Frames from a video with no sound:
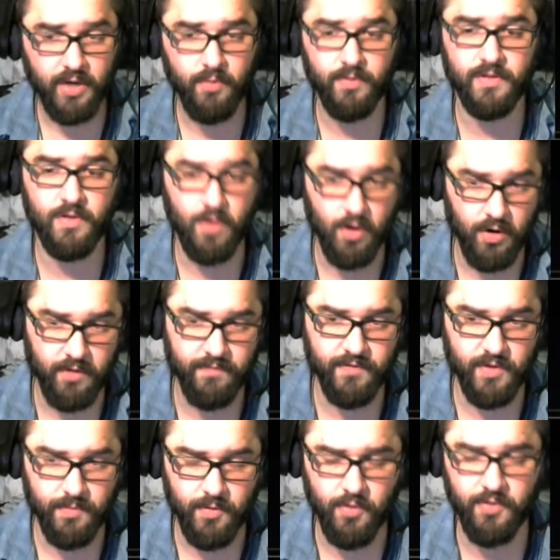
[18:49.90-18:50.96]
with guard for your
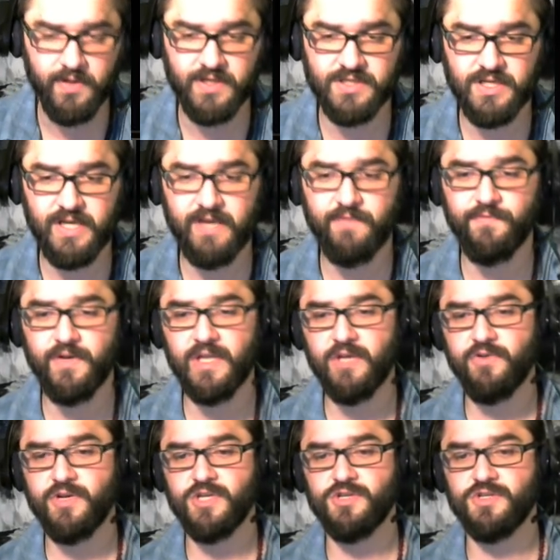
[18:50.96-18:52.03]
opponent in each lane. Friendly
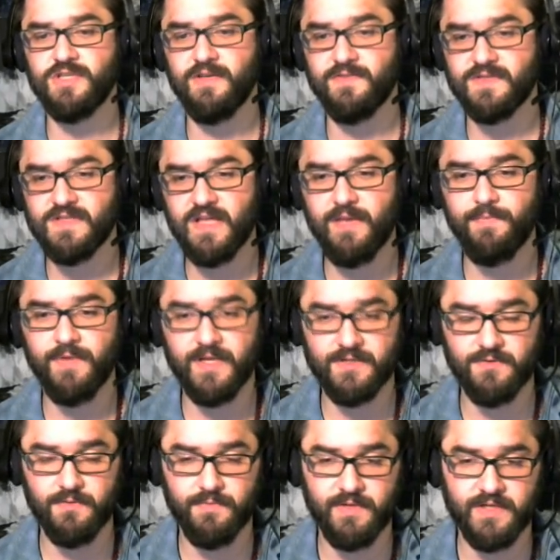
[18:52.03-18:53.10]
creatures have slay
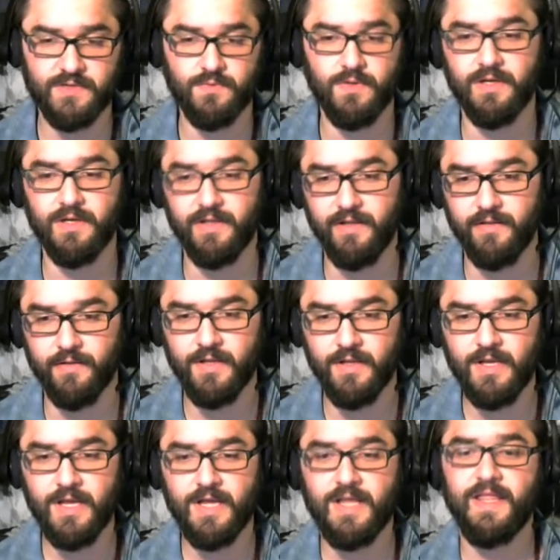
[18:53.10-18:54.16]
+1/+1 lethal.
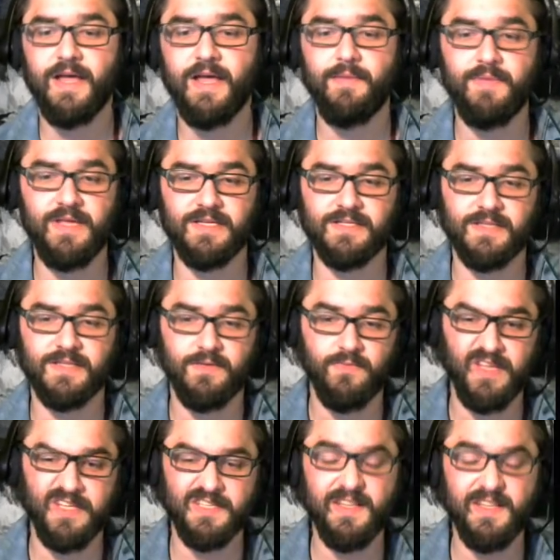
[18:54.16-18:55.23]
That means when
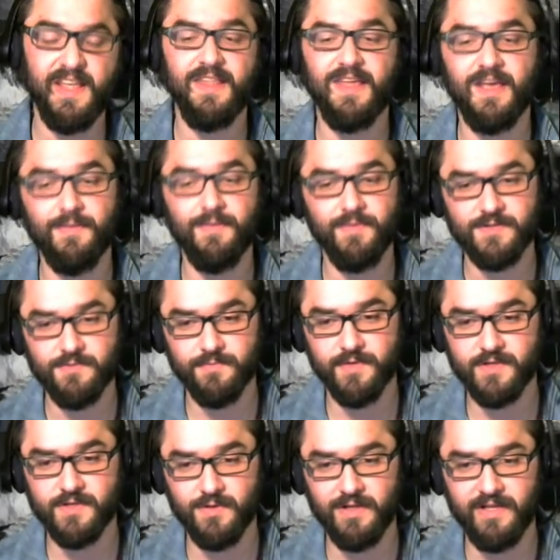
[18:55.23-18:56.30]
they slay, they get
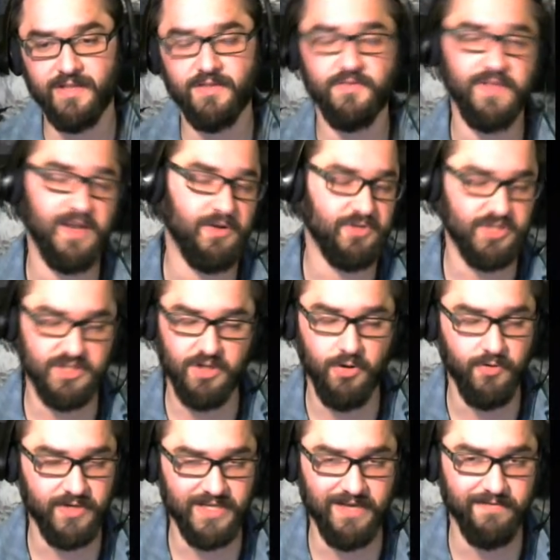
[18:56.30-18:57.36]
+1/+1 lethal. They don't just
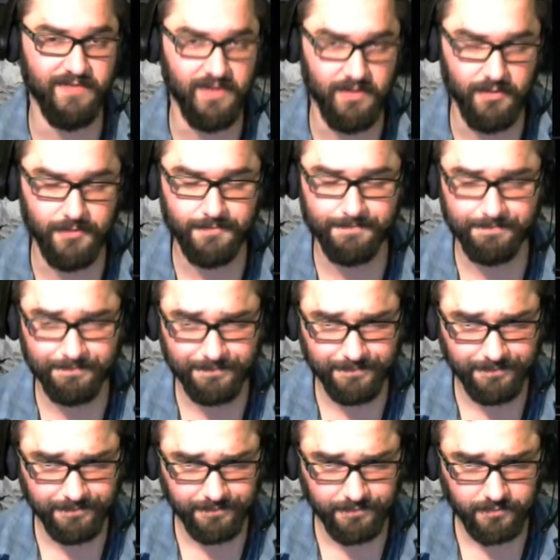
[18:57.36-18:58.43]
always have lethal.
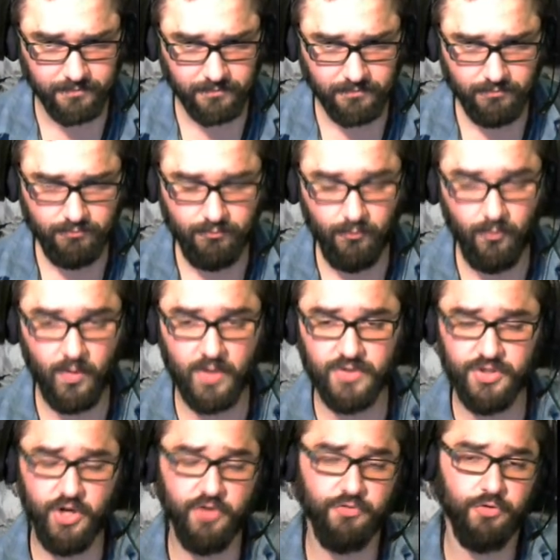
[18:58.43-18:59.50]
This
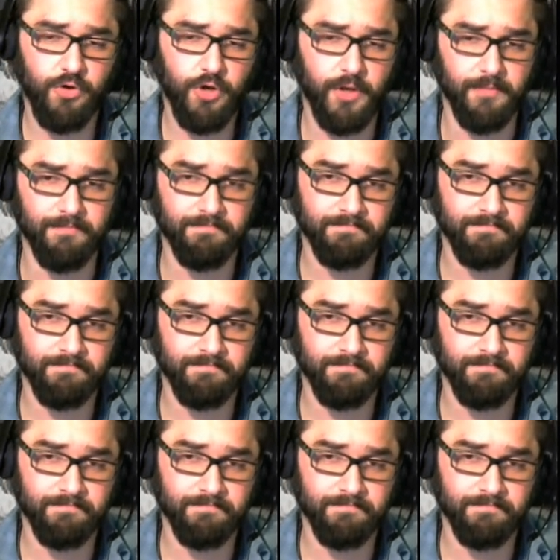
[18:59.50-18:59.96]
card's real good.